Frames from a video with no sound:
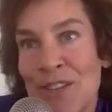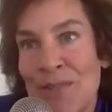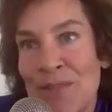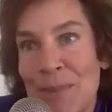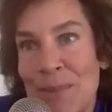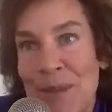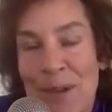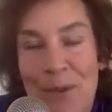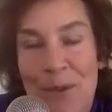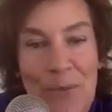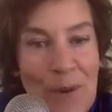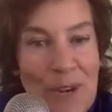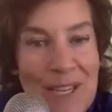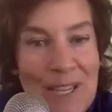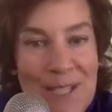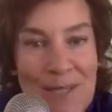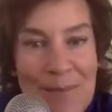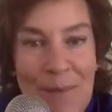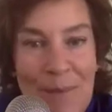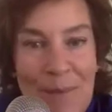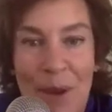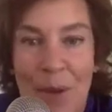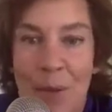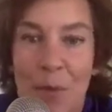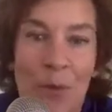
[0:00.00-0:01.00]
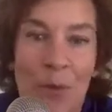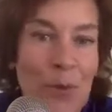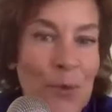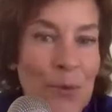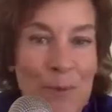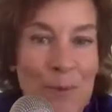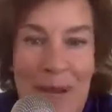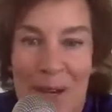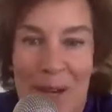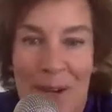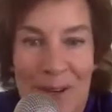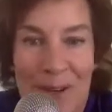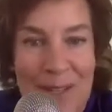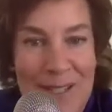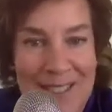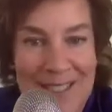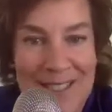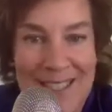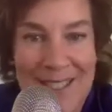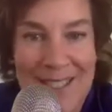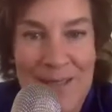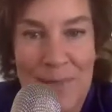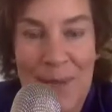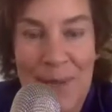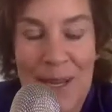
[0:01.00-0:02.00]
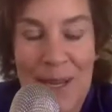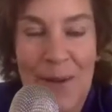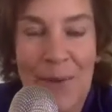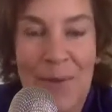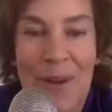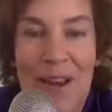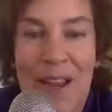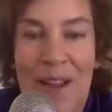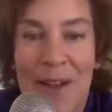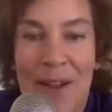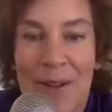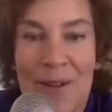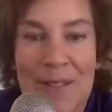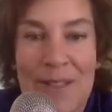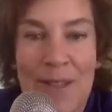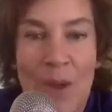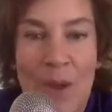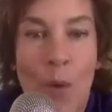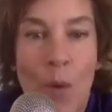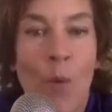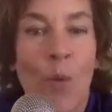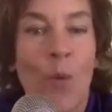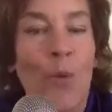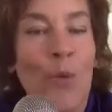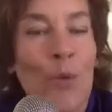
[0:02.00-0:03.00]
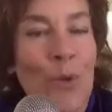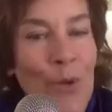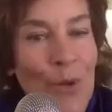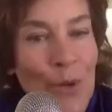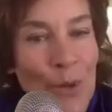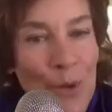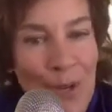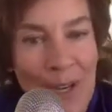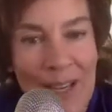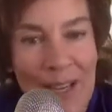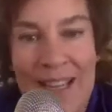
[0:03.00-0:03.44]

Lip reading: being raised by older parents and being around older